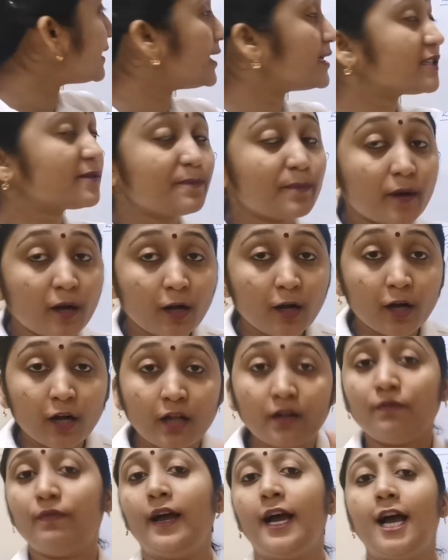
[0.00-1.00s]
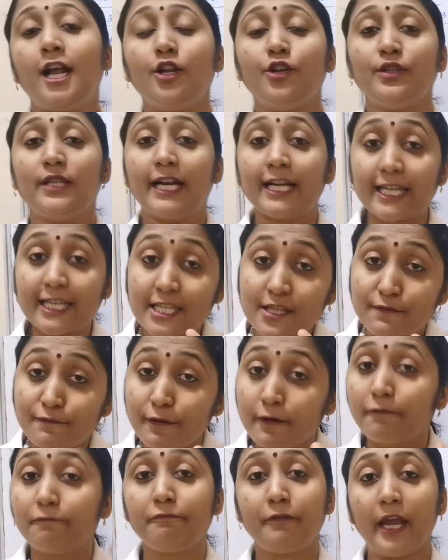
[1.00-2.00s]
the small value, that is
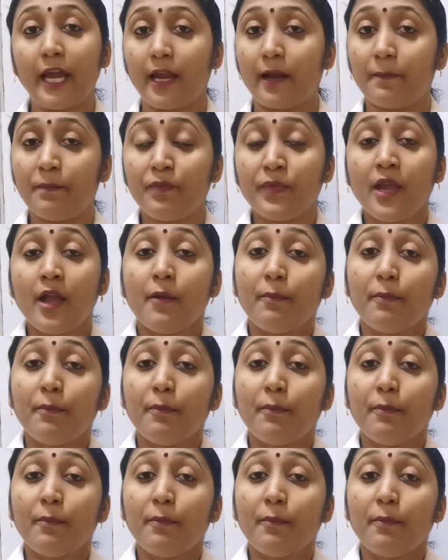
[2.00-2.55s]
15.